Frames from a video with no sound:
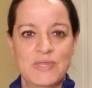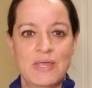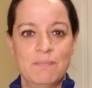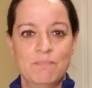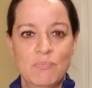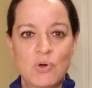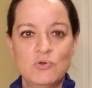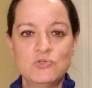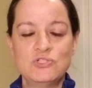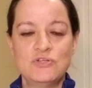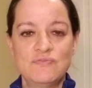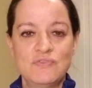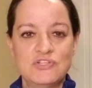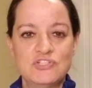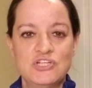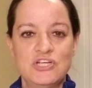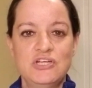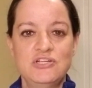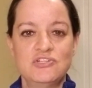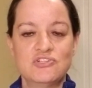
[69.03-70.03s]
Most of the
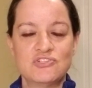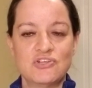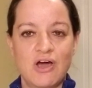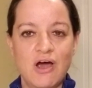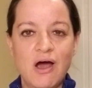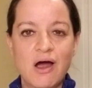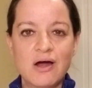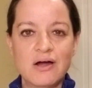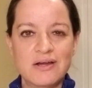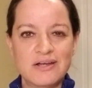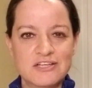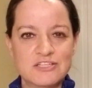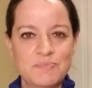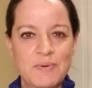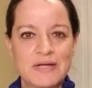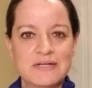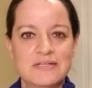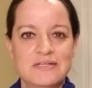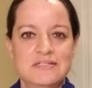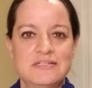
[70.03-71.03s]
changes are
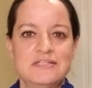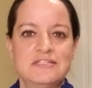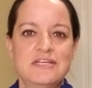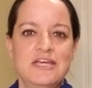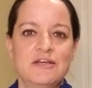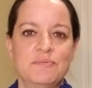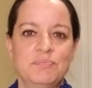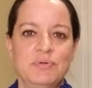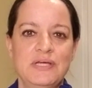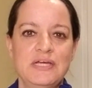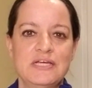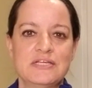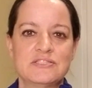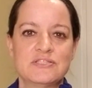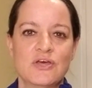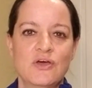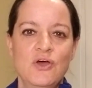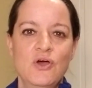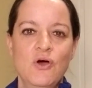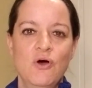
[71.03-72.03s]
expected to take
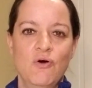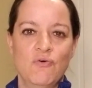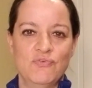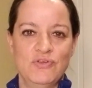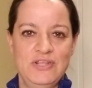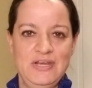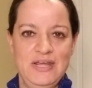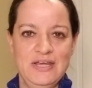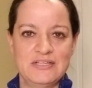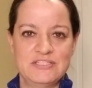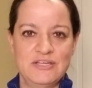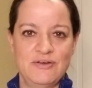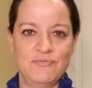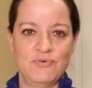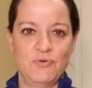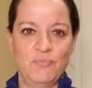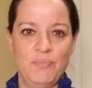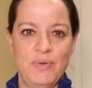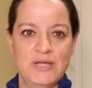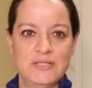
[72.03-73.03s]
place over the next
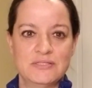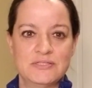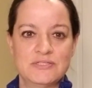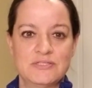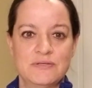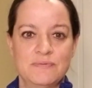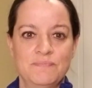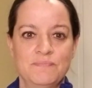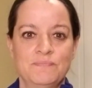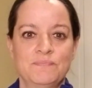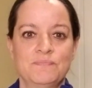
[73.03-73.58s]
several months.